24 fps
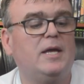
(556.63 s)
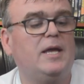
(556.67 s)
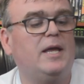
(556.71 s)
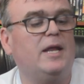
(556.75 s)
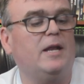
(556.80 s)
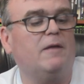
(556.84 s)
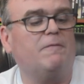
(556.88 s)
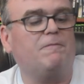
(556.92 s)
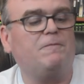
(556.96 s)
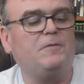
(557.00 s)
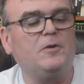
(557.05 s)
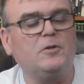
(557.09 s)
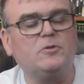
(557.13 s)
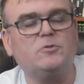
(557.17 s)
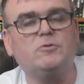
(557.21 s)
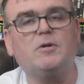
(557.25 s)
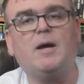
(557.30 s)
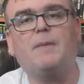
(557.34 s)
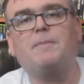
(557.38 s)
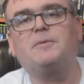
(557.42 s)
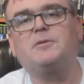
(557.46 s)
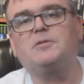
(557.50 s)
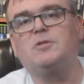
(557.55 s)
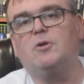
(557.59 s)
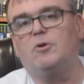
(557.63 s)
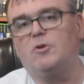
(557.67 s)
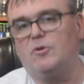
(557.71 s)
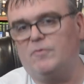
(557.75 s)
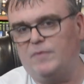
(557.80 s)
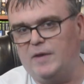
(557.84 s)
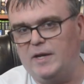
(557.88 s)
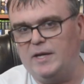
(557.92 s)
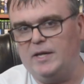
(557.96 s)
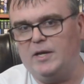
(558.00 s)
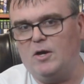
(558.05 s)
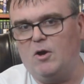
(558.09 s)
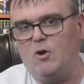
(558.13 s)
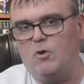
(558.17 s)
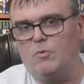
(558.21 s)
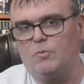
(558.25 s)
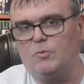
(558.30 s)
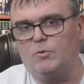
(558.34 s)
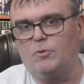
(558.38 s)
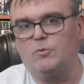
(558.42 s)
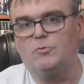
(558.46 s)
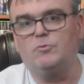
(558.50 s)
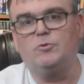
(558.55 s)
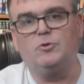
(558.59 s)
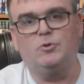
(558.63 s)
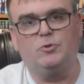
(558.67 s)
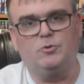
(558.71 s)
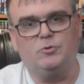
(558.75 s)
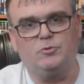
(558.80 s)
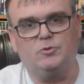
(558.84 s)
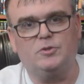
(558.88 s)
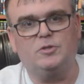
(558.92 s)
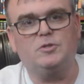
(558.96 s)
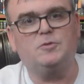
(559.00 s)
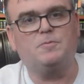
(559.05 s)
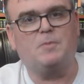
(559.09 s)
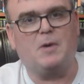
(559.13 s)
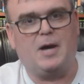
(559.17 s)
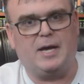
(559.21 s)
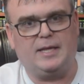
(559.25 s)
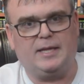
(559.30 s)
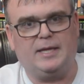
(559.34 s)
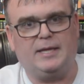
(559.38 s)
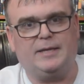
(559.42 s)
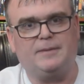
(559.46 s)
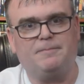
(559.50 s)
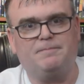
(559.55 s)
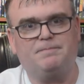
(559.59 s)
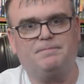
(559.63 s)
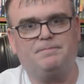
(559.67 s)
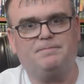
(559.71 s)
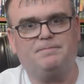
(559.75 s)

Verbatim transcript: in a future episode of Any Homebrew News and Spotlight.